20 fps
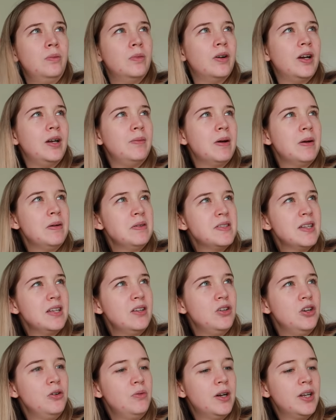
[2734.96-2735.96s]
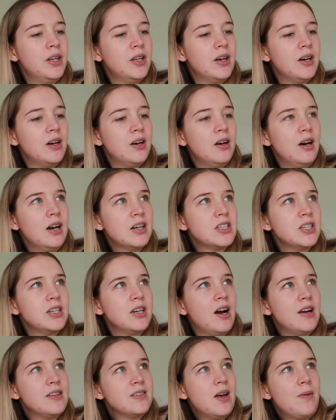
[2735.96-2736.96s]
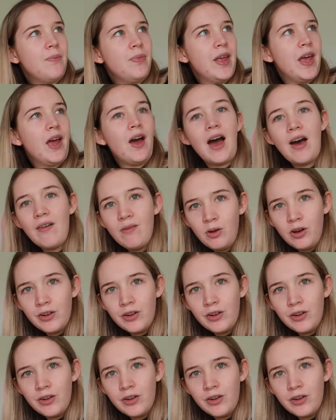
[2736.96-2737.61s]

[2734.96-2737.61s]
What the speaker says: Marie. Maybe it's a new one that, actually, it's up there. I haven't